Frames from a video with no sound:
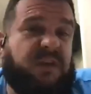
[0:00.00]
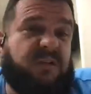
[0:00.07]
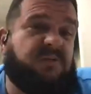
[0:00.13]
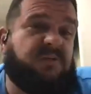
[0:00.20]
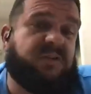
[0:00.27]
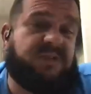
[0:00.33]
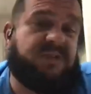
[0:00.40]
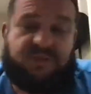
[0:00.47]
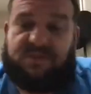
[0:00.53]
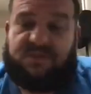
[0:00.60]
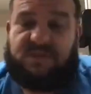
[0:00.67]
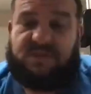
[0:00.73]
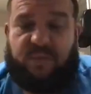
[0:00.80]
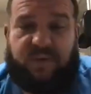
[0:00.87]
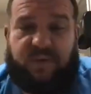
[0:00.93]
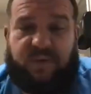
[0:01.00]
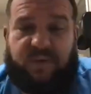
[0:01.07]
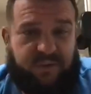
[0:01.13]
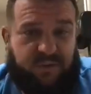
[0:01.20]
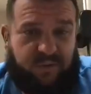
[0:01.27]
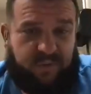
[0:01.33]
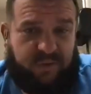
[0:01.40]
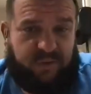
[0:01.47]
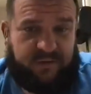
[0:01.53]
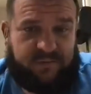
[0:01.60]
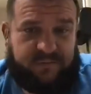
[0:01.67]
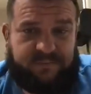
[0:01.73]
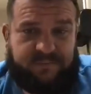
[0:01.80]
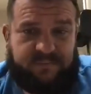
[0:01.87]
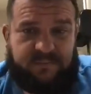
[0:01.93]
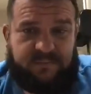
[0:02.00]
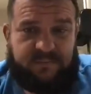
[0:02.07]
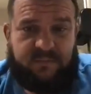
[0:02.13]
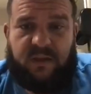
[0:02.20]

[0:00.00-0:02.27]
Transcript: medical conditions that we don't know about.